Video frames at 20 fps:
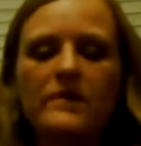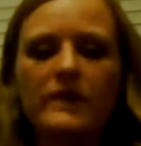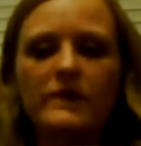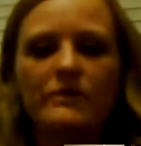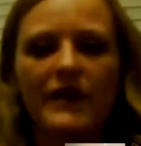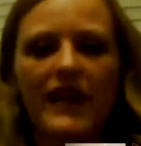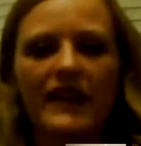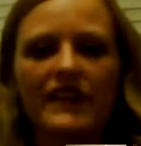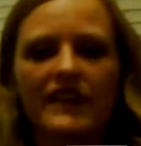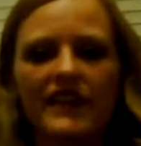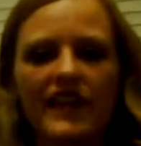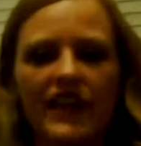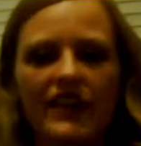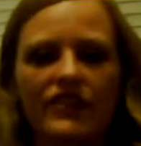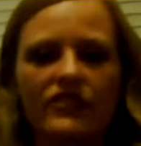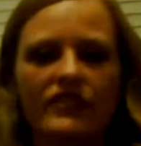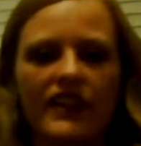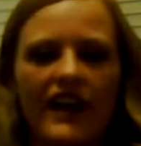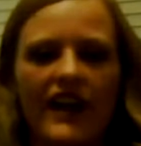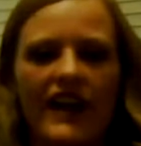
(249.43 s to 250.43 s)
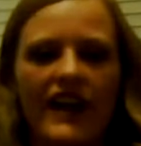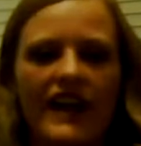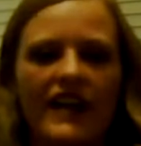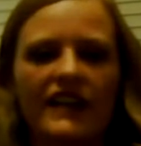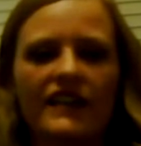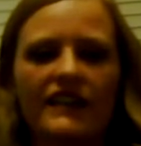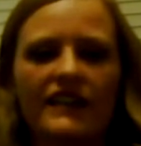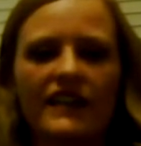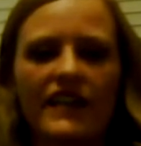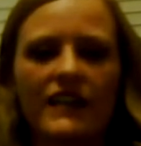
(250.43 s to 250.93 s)
but the
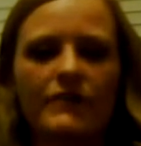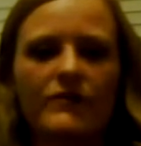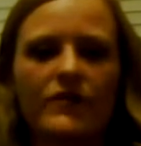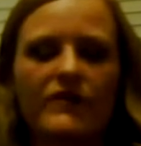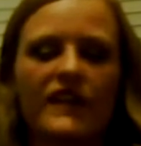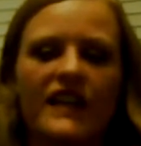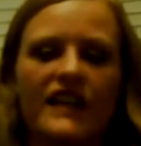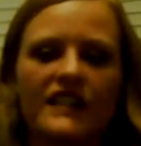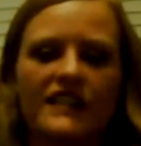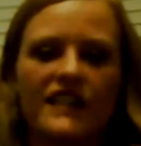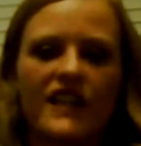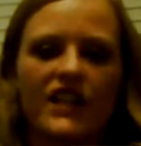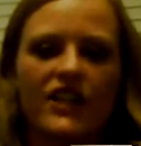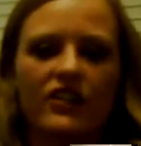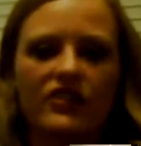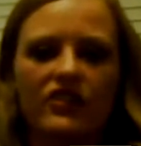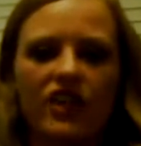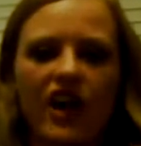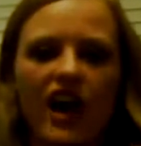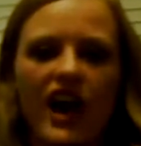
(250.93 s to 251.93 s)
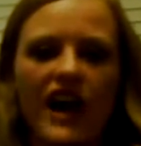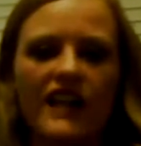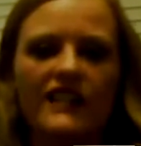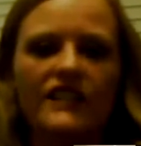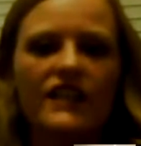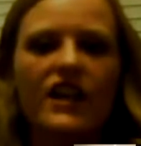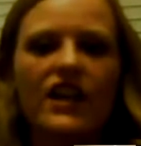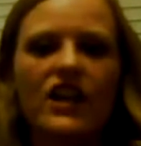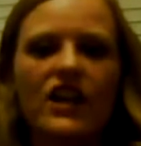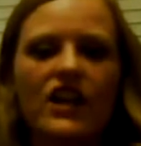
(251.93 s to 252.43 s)
underlying theme of it is that your
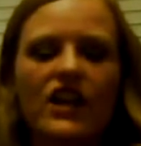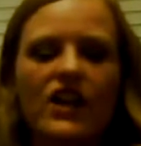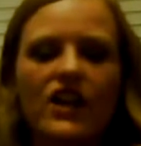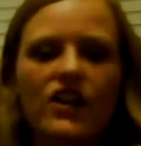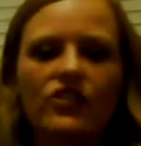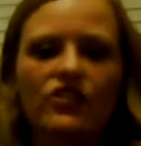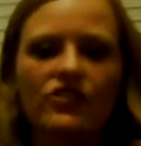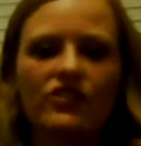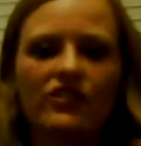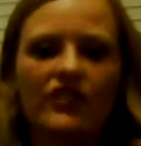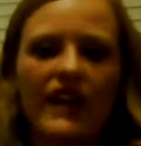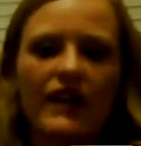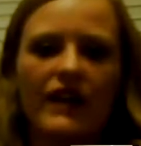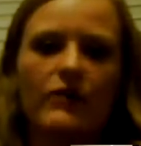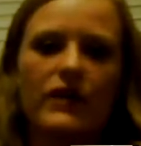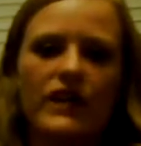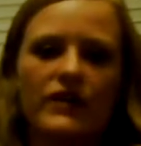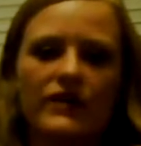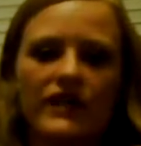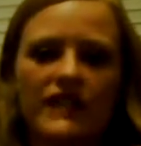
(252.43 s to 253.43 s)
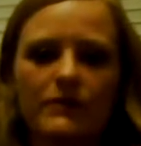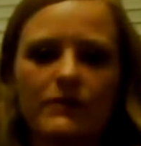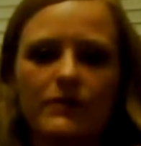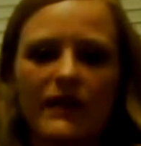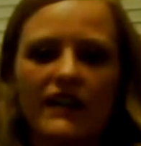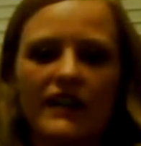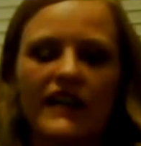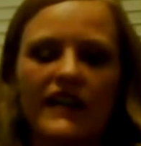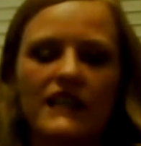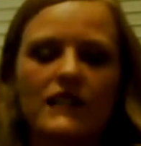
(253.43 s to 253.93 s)
thoughts create what you
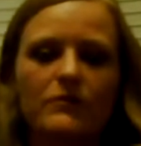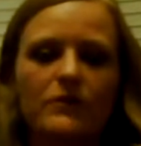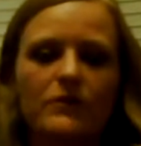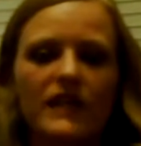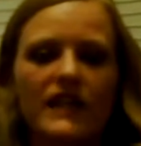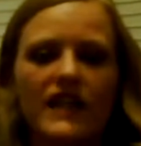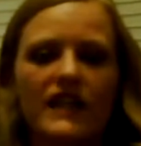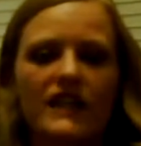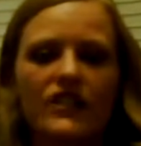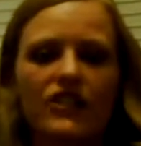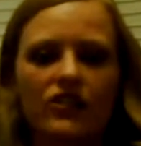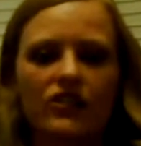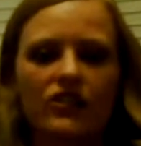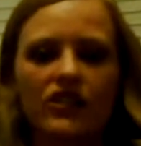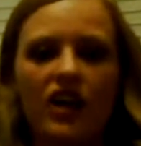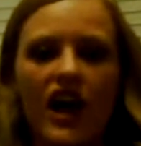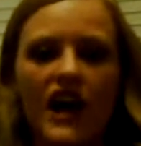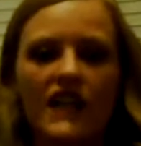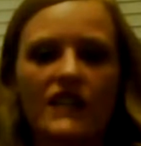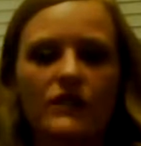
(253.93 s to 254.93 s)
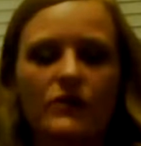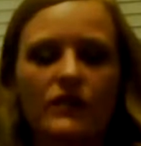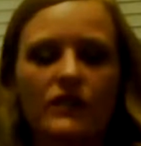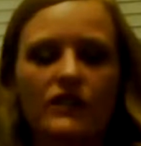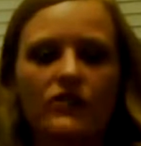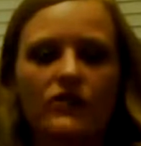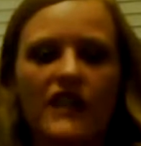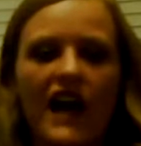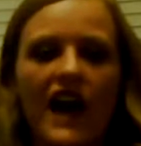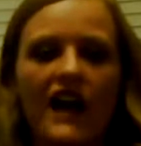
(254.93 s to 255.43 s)
experience, because your thoughts, when
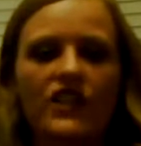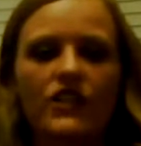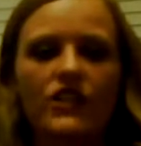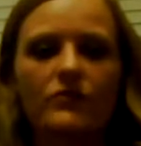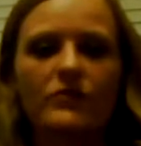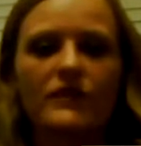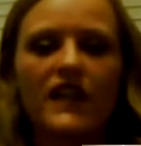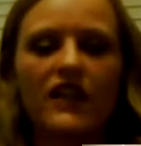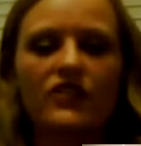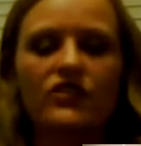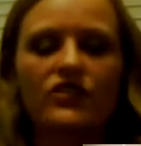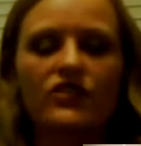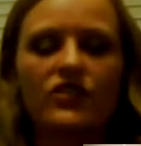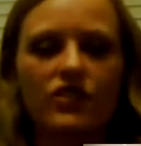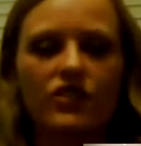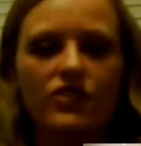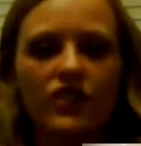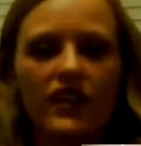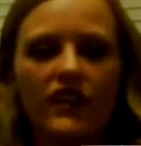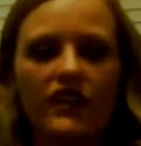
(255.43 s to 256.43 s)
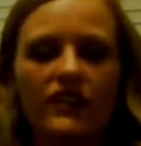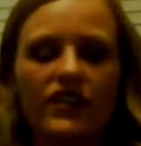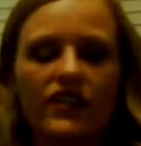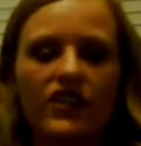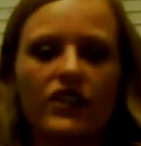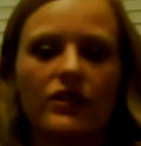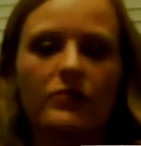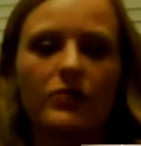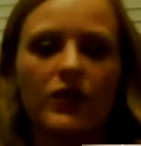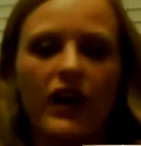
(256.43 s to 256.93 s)
those action potentials are triggered
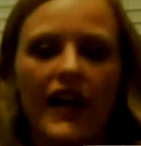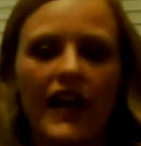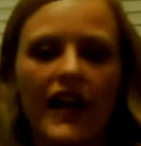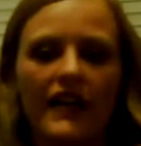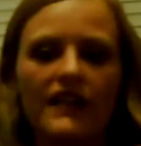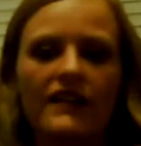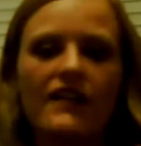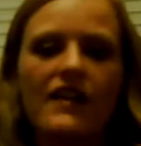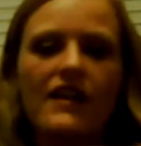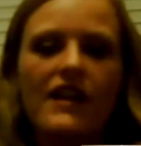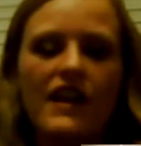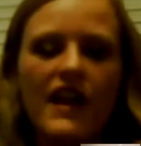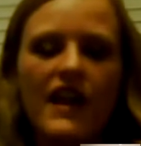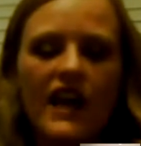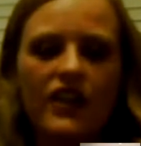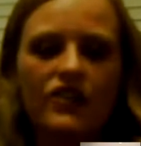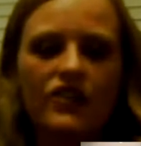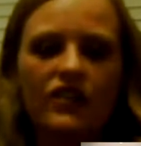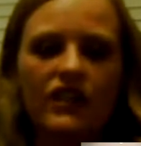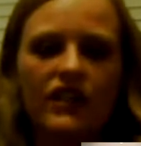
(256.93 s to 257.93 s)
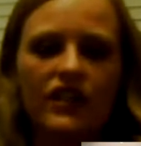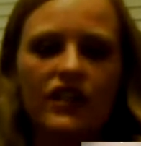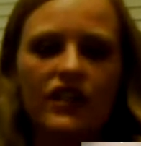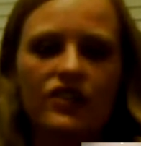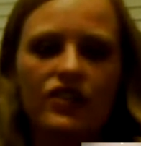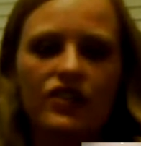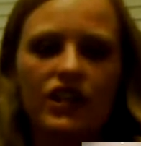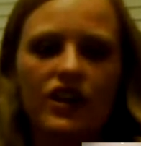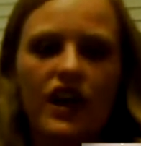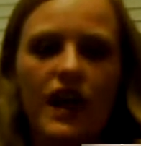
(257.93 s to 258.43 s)
in your brain, it
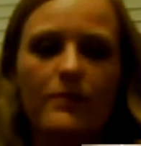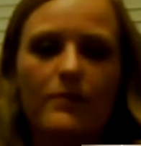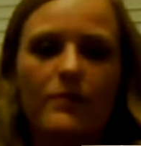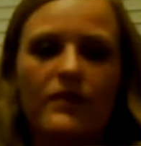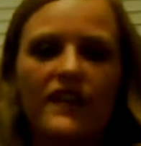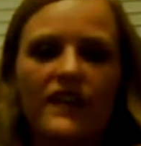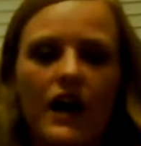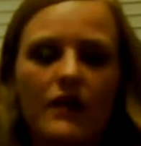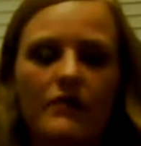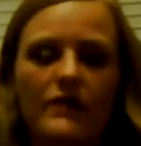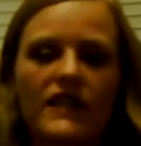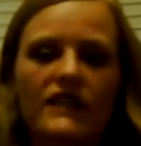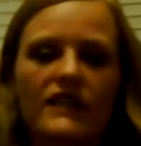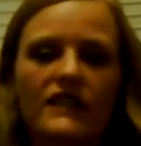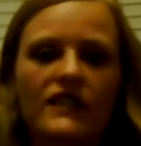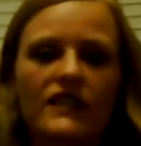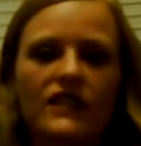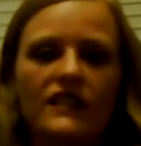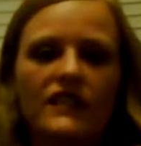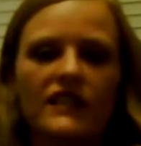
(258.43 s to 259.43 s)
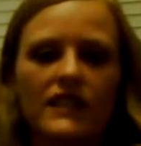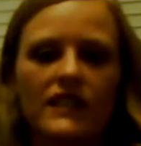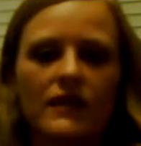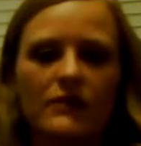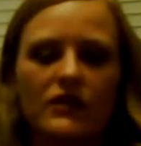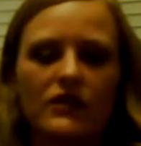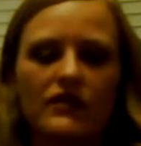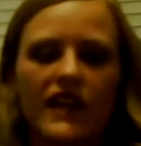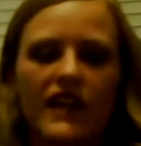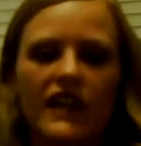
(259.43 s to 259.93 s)
triggers your hypothalamus to
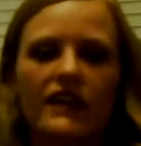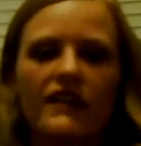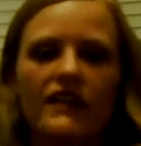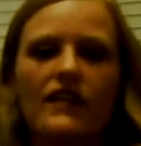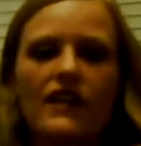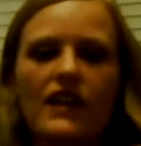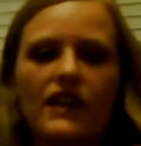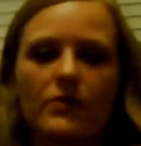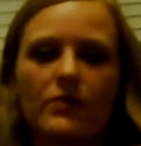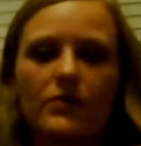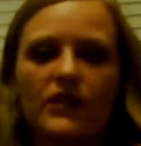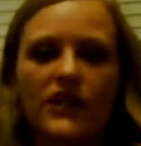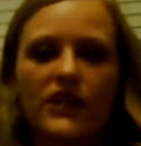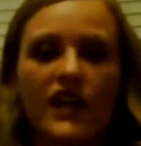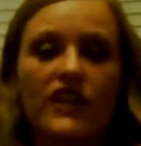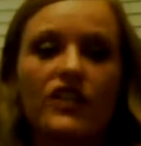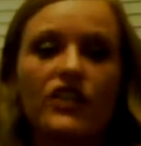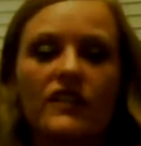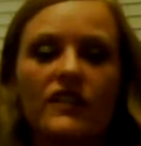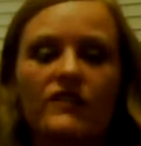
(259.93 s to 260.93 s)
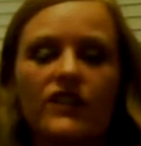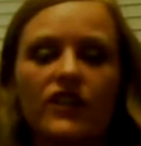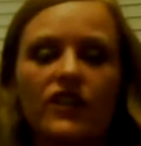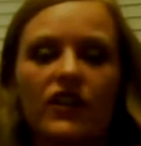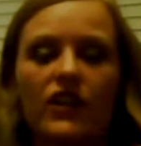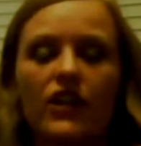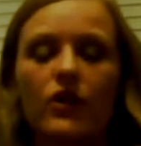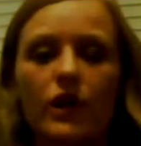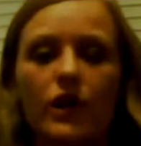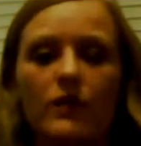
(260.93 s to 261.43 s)
stimulate the production of
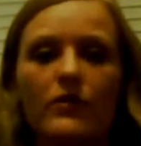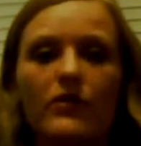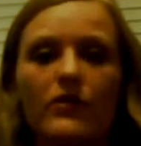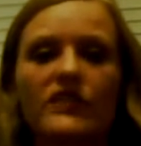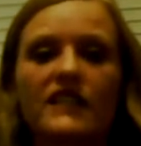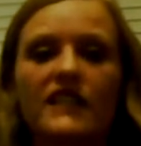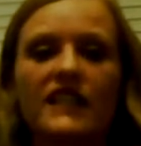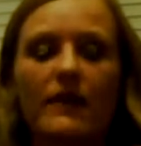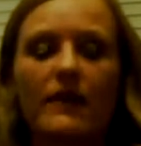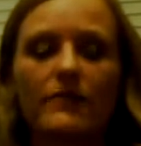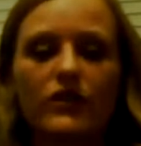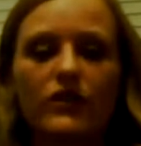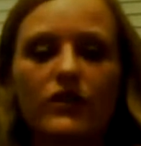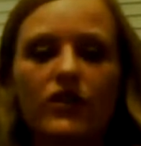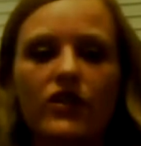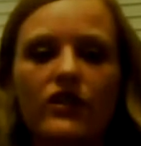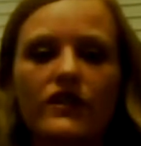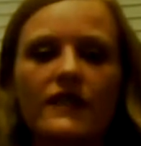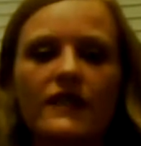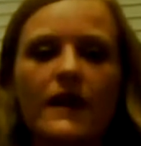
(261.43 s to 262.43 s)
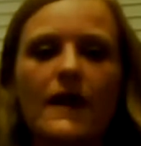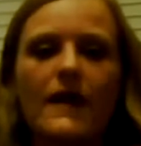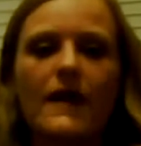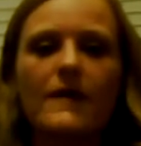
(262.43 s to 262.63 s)
certain hormones and chemicals,